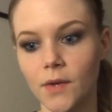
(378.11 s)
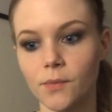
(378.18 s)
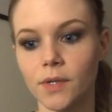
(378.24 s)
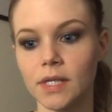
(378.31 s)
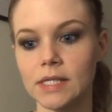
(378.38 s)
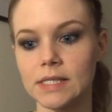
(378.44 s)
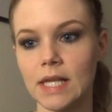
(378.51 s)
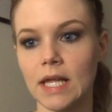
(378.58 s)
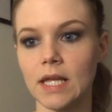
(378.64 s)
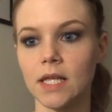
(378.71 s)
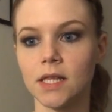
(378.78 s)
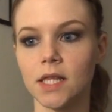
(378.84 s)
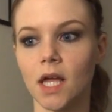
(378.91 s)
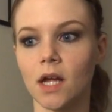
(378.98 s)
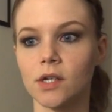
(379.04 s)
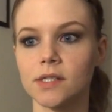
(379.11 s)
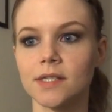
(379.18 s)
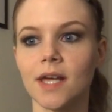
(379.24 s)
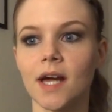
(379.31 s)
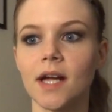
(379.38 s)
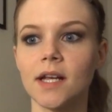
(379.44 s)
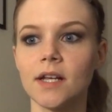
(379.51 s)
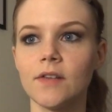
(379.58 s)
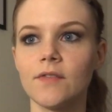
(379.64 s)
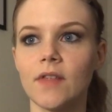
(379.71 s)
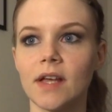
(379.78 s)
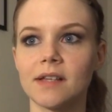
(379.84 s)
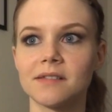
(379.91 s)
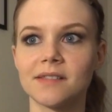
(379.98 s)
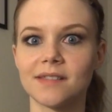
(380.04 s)
They really take it there. It's kind of
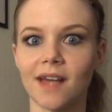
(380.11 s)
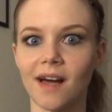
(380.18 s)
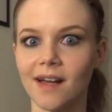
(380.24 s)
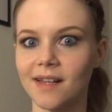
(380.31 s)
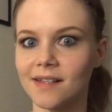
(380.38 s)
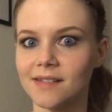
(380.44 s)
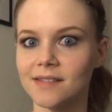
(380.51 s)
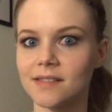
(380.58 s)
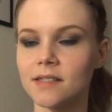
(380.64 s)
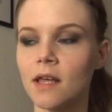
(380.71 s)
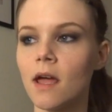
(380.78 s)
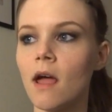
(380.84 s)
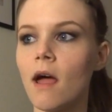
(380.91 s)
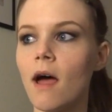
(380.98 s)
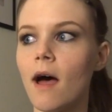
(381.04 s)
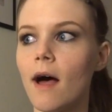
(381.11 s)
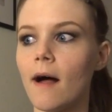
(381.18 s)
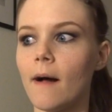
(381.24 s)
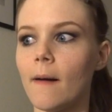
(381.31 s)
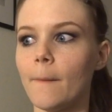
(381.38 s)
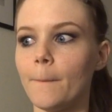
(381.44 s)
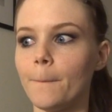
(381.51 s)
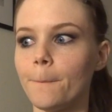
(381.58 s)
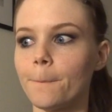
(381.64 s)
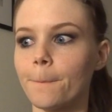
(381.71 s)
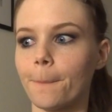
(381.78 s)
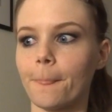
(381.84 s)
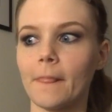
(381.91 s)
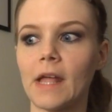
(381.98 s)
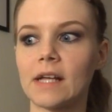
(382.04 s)
like Signs, um,
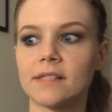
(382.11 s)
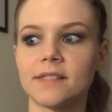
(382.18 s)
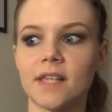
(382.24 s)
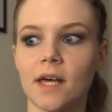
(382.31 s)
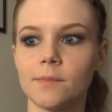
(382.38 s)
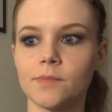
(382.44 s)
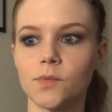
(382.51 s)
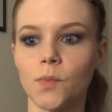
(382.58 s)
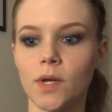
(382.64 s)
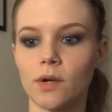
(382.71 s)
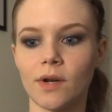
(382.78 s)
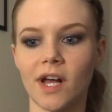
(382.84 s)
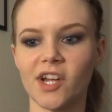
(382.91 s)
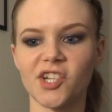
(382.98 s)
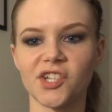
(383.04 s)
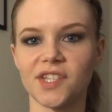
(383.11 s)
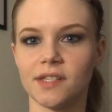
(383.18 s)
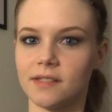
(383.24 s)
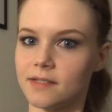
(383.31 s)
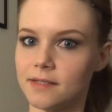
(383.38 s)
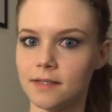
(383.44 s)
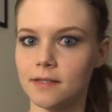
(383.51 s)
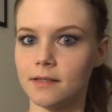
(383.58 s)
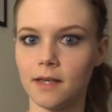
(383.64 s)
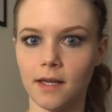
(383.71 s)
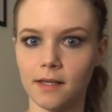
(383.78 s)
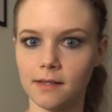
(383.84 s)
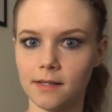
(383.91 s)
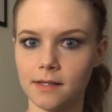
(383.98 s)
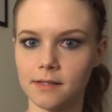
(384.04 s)
except we don't actually see
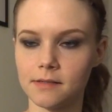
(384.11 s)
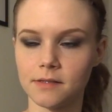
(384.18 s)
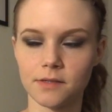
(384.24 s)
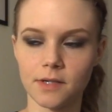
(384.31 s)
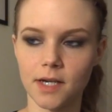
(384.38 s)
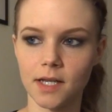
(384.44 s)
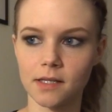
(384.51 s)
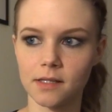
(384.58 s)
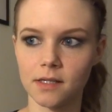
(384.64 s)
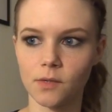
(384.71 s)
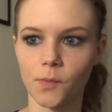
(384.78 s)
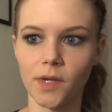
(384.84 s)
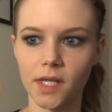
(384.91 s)
the aliens or anything.